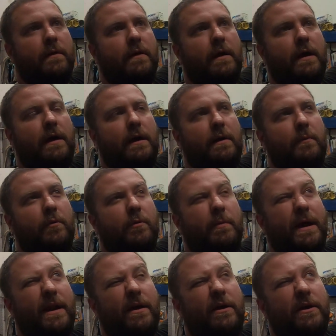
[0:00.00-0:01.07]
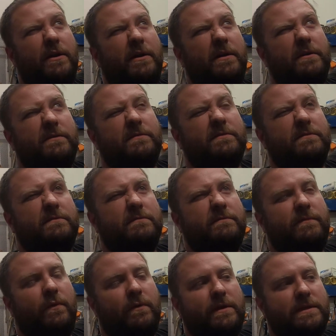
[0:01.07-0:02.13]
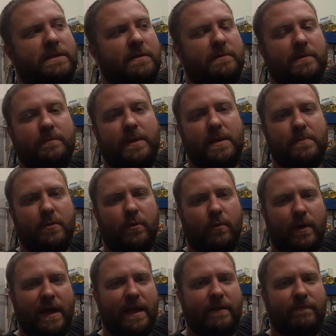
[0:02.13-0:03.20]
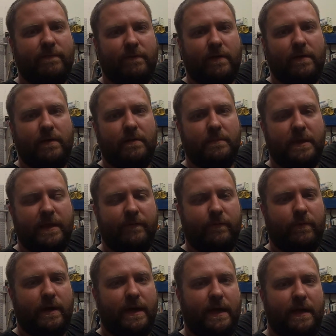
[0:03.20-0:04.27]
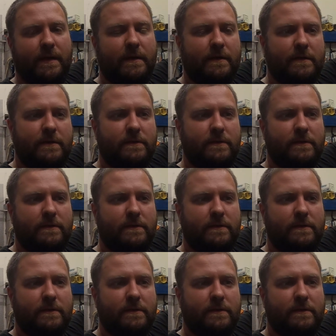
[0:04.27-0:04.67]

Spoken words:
We're about 140 something people away from the giveaway,